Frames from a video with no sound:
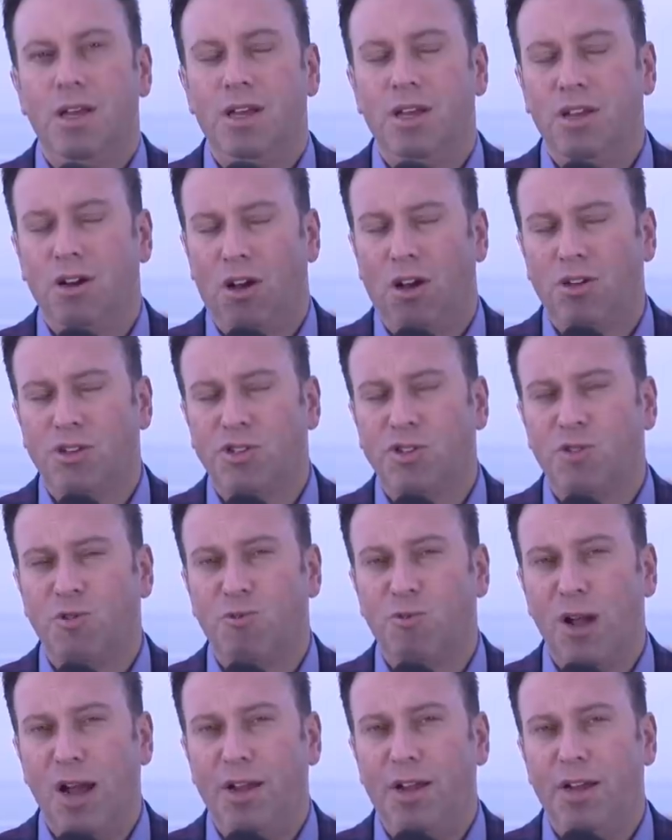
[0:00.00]
he also
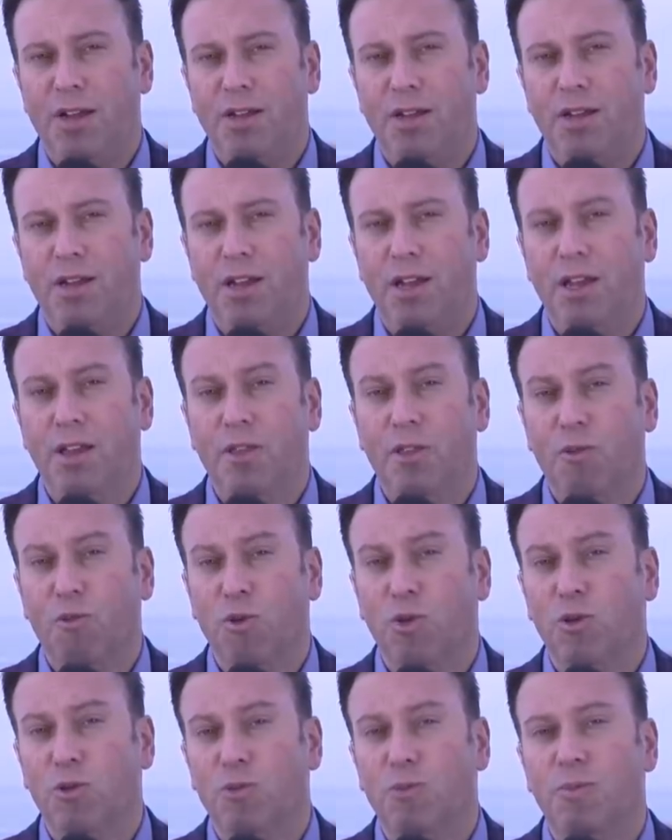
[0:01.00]
read it in the
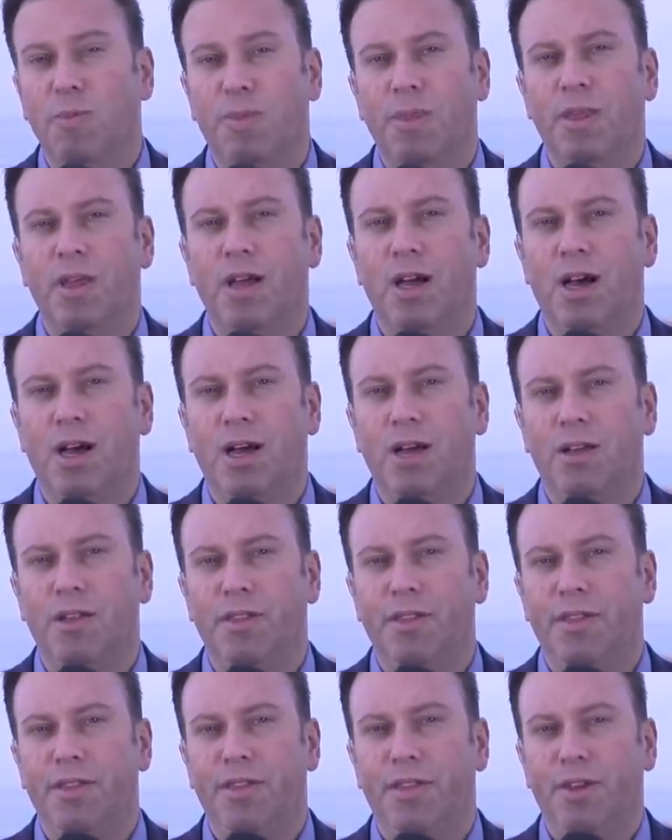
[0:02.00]
room. Uh,
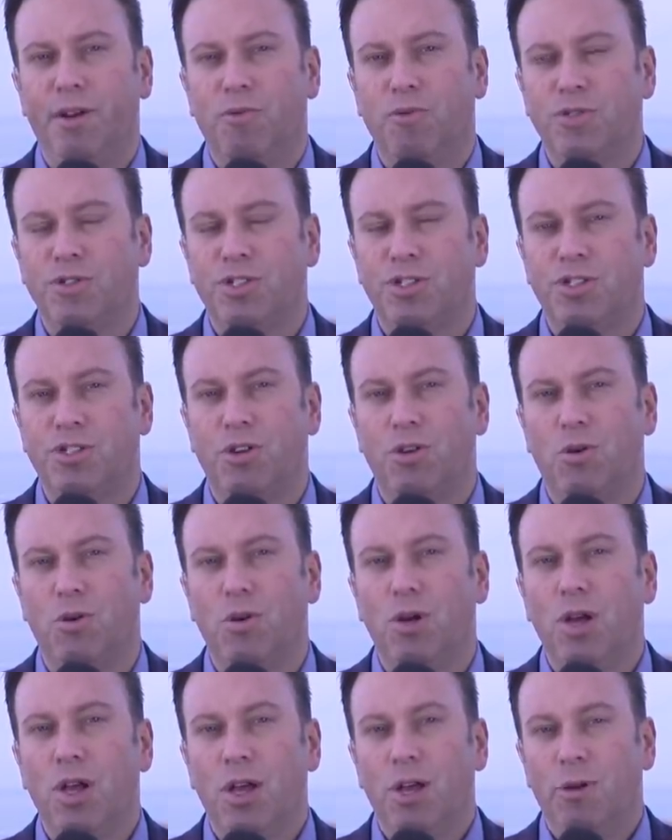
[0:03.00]
there was
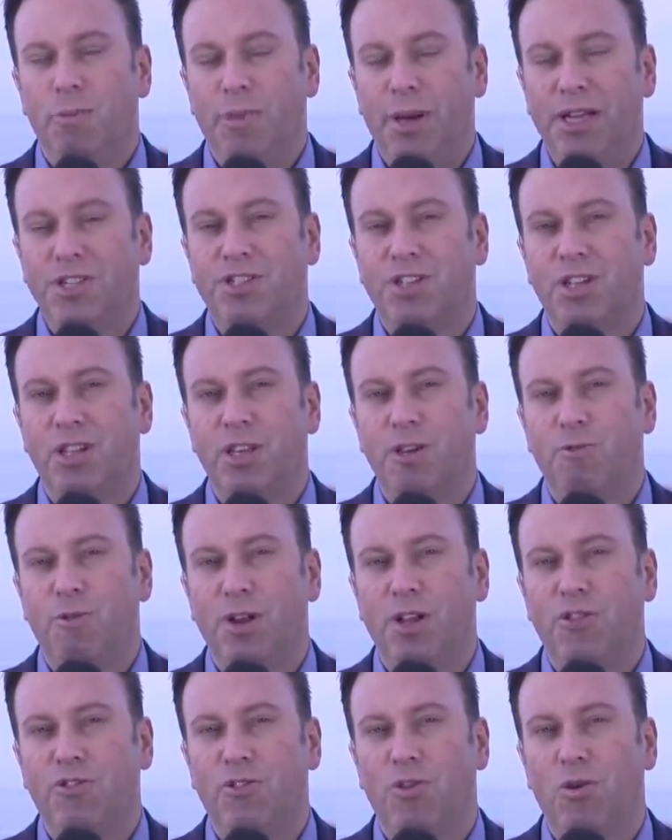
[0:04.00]
so basically
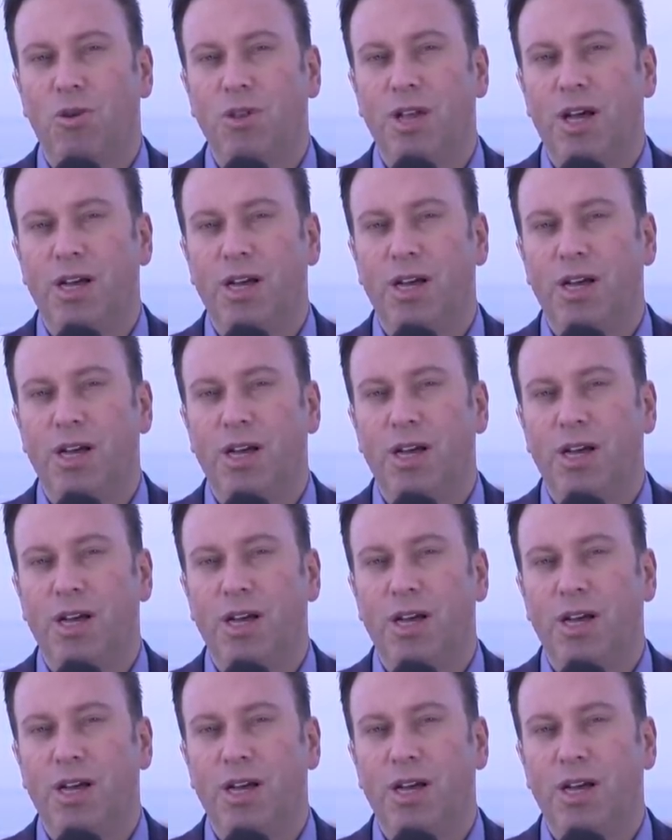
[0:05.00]
what he told